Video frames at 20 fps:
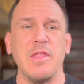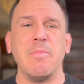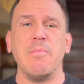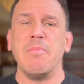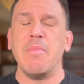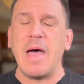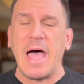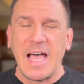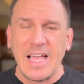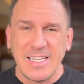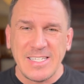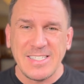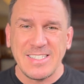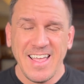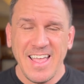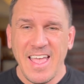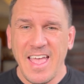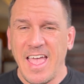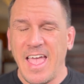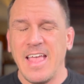
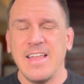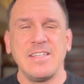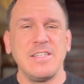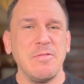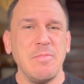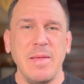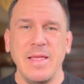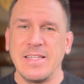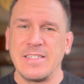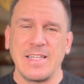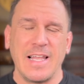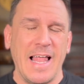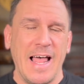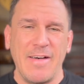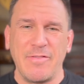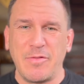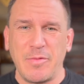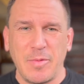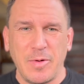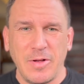best. And to me, it's
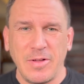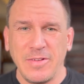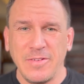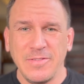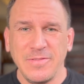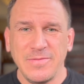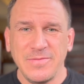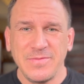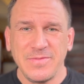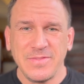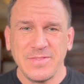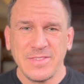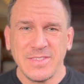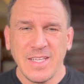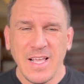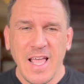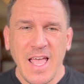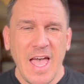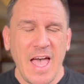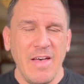laughable.
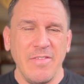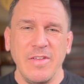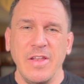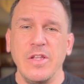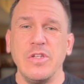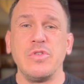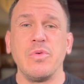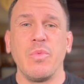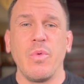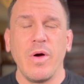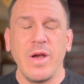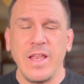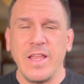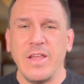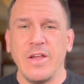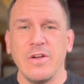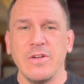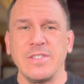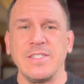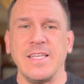Having a 20
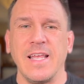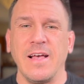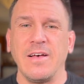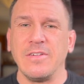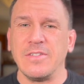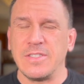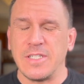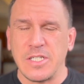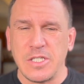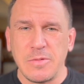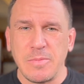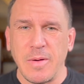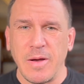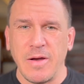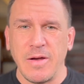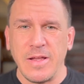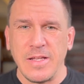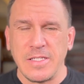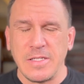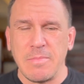year sales
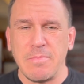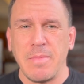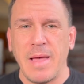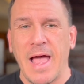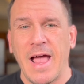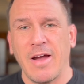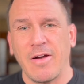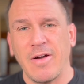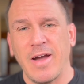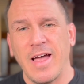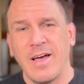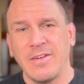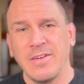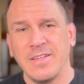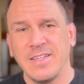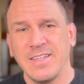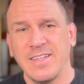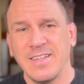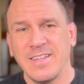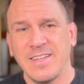experience and background,
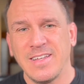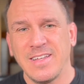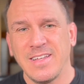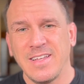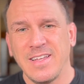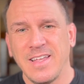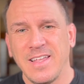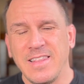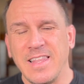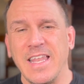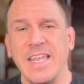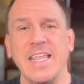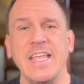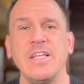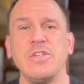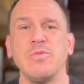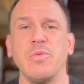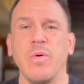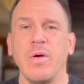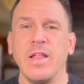that
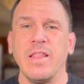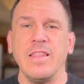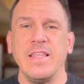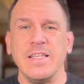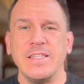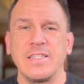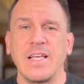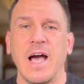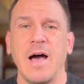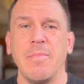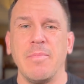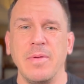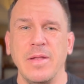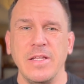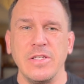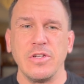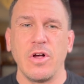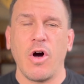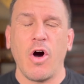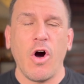each one of these
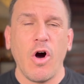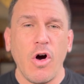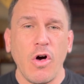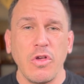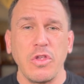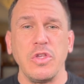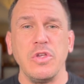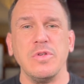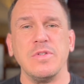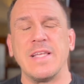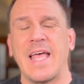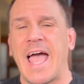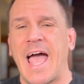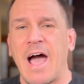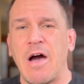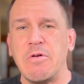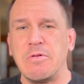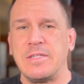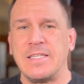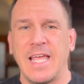companies all use
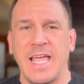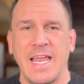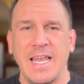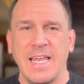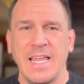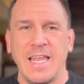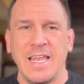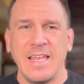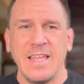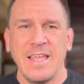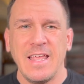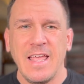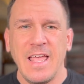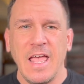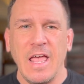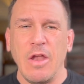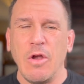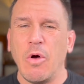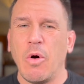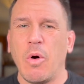outdated
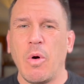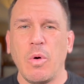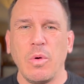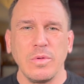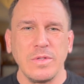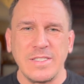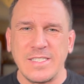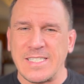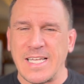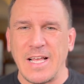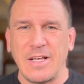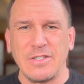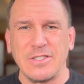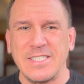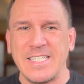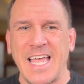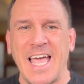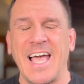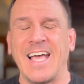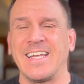and old sales
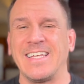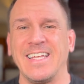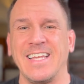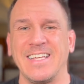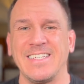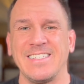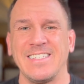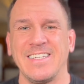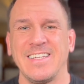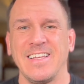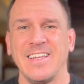tactics